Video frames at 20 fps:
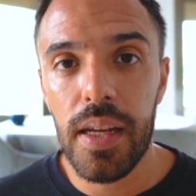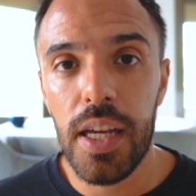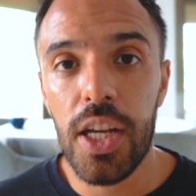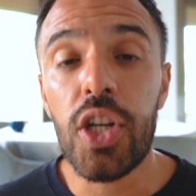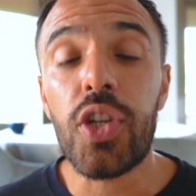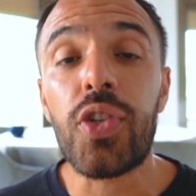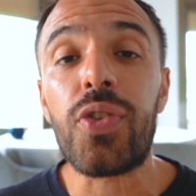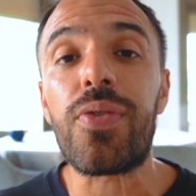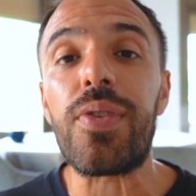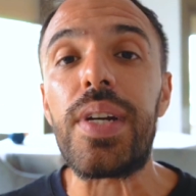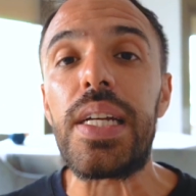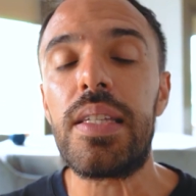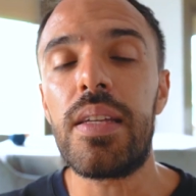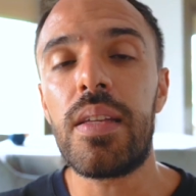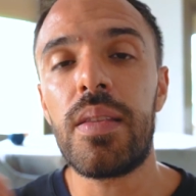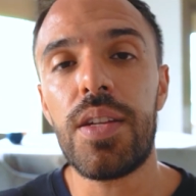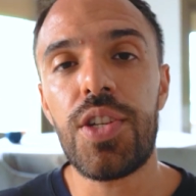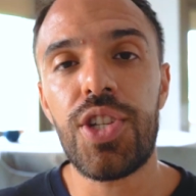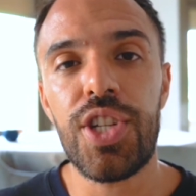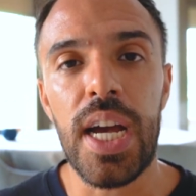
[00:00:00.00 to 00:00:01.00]

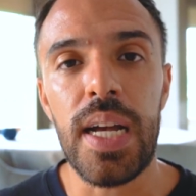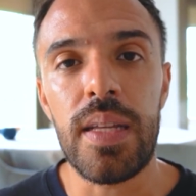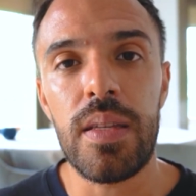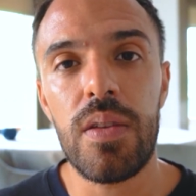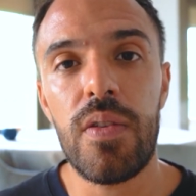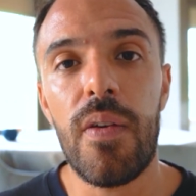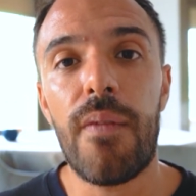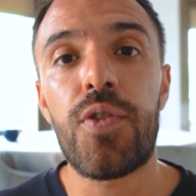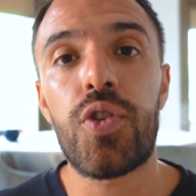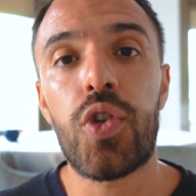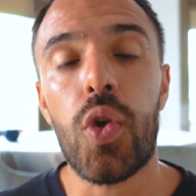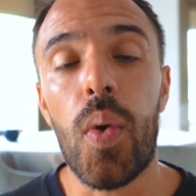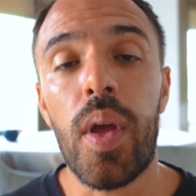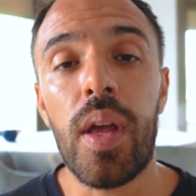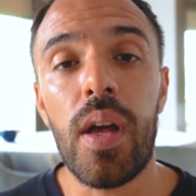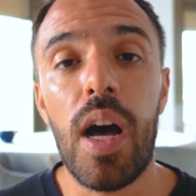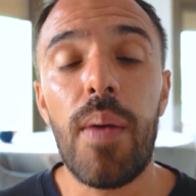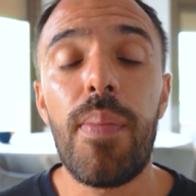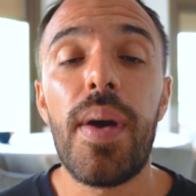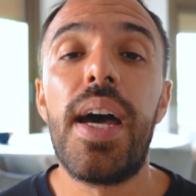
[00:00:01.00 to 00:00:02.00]
increasing the chances of
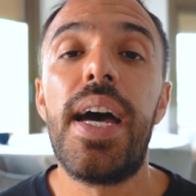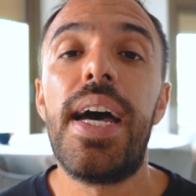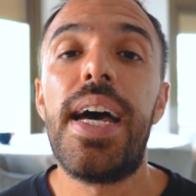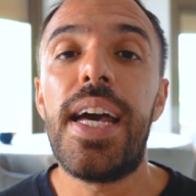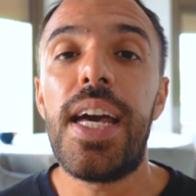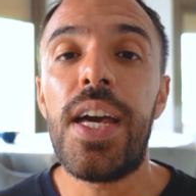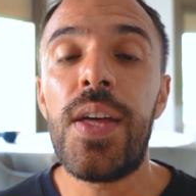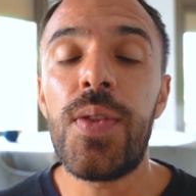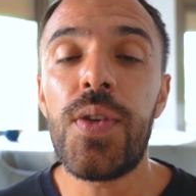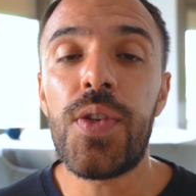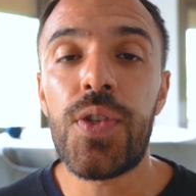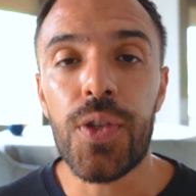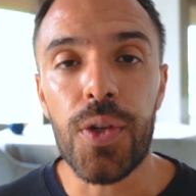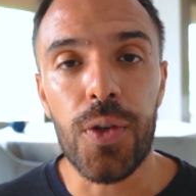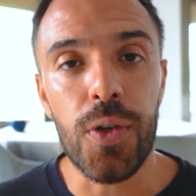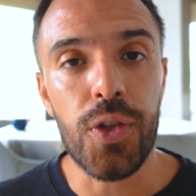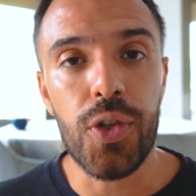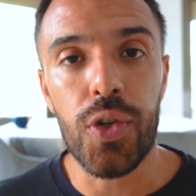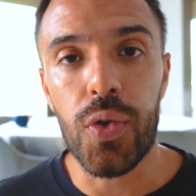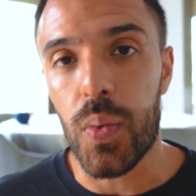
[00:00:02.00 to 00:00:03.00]
showing up in the
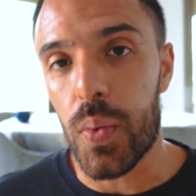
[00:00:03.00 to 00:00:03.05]
search